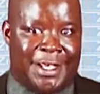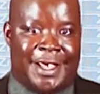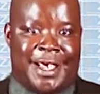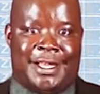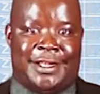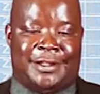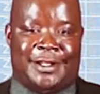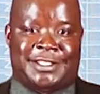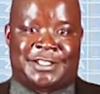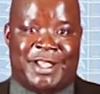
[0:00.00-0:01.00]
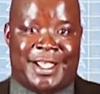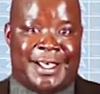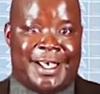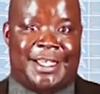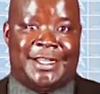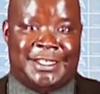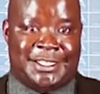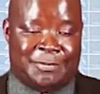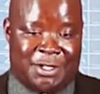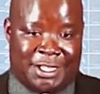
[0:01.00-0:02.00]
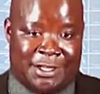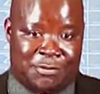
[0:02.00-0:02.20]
And hence my guide is basically